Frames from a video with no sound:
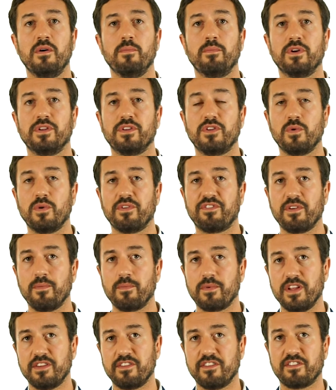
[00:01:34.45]
but you were
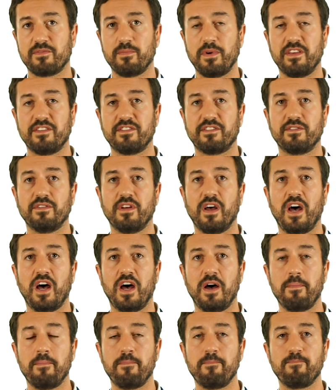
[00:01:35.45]
simply dismissed
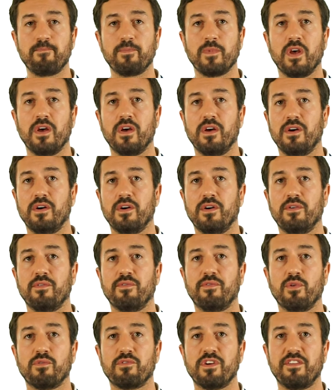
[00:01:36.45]

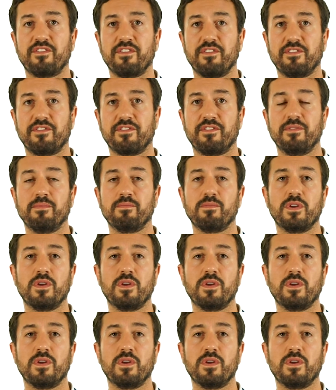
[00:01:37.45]
for reasons,